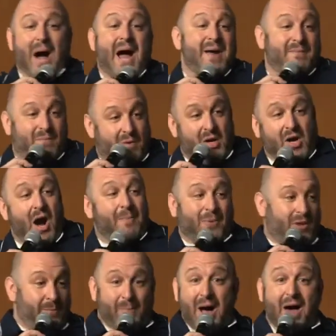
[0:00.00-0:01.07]
a
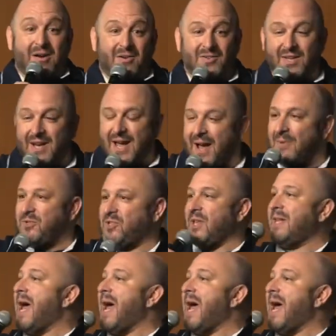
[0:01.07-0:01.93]
couple of bottles. And now